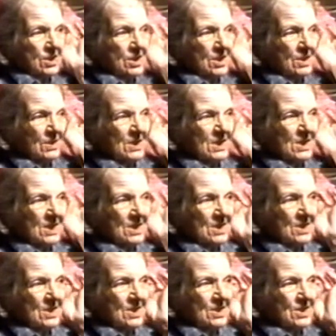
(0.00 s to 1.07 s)
she
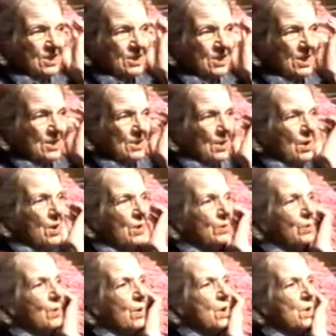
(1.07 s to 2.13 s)
said, oh,
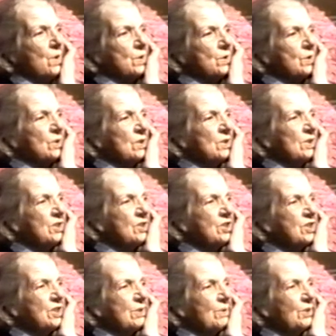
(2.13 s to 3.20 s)
go on, and
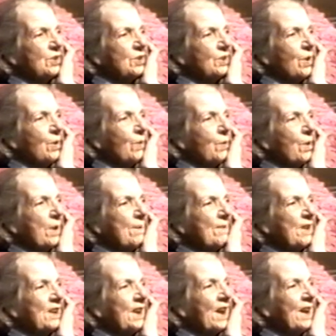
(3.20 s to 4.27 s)
she wouldn't go with me,
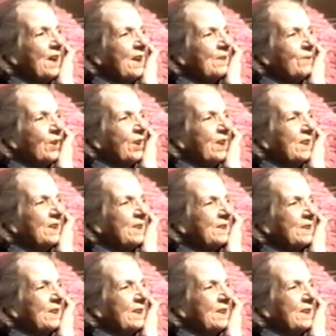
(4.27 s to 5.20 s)
and I went,